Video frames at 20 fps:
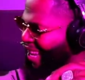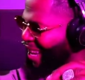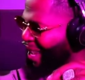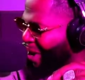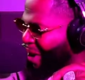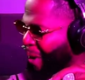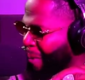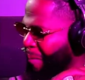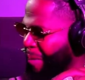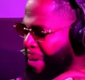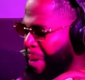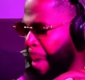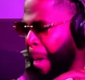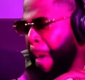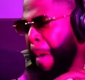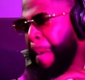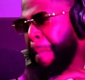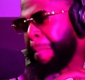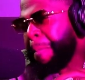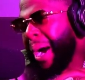I feel
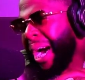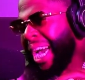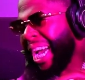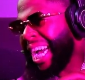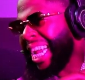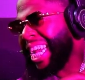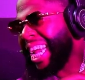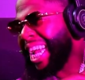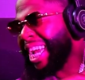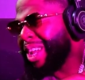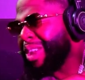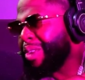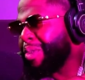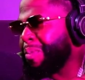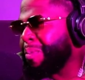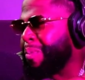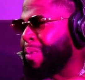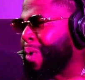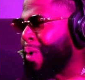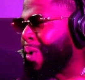like
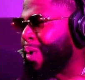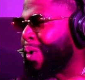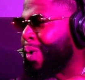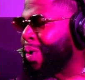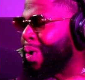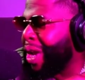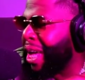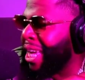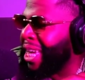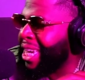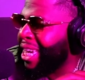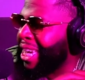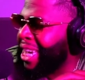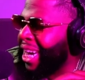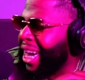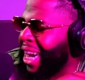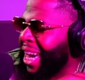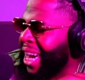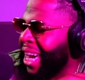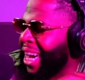Bacchanal is more
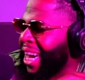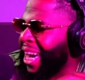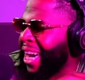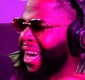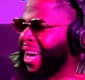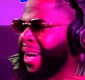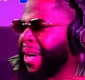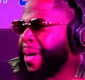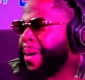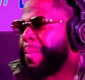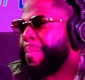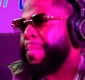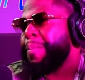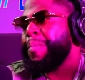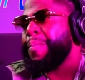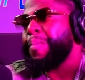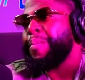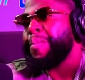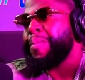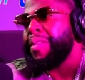like
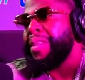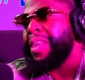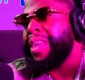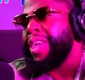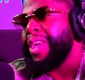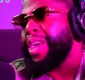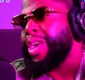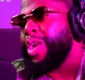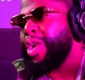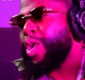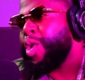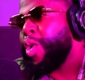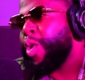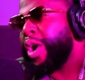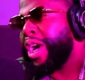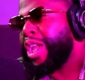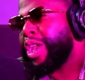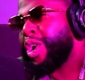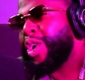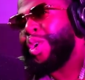going
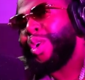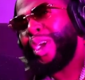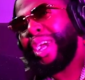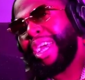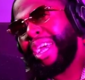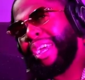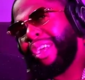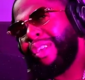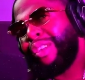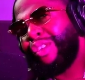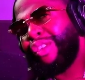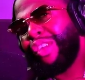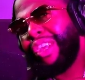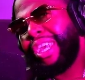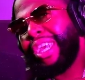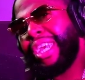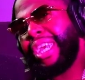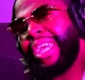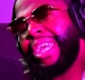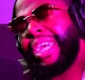
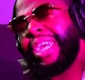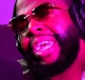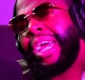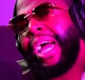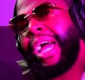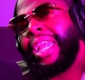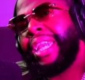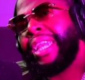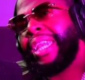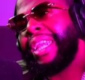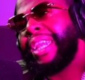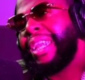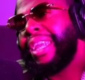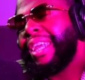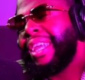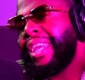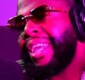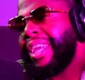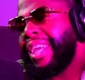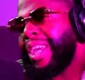crazy
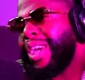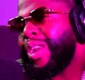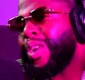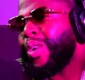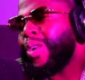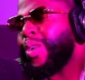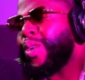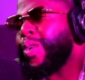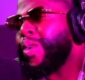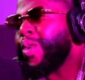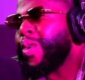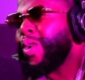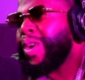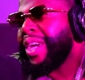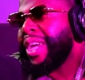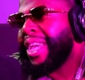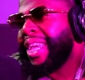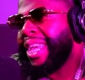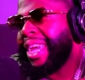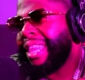and, you
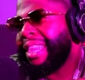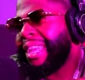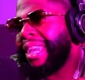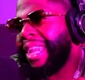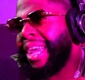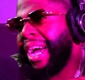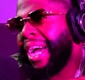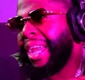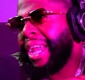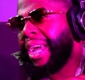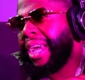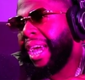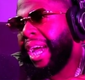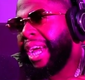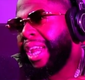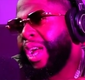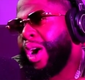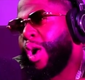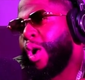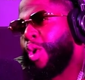know,
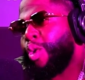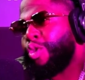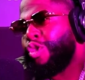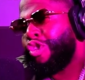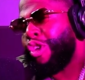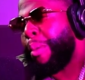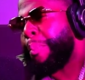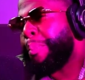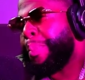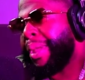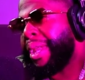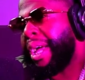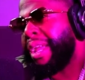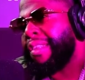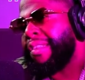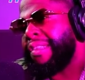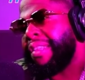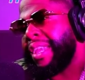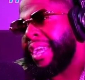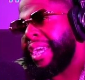getting on a kind of how
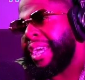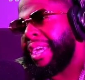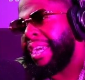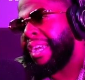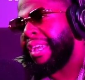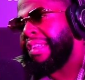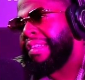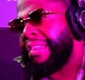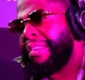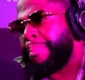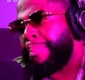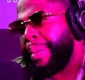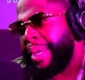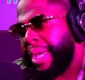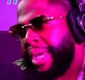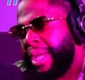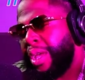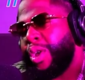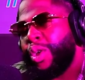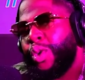jumping on
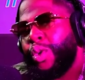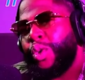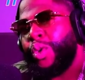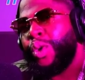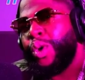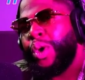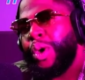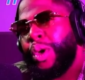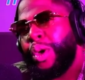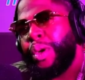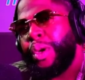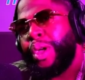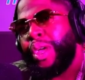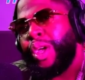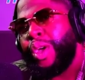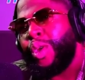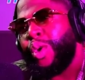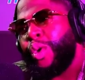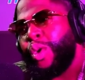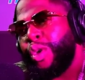stage, being, you
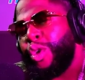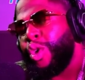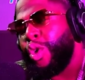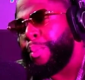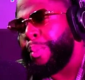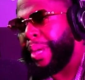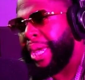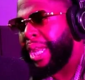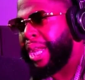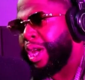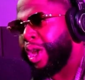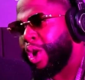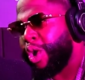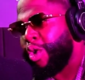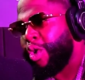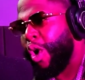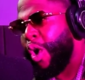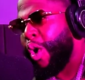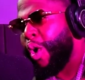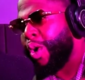know, you
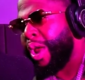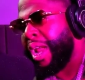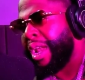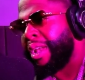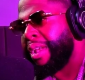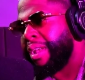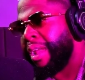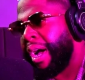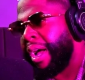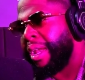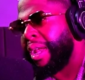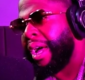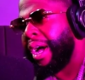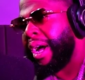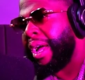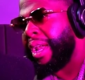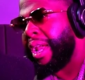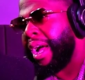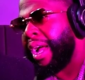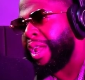being in the crowd
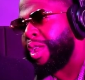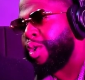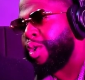and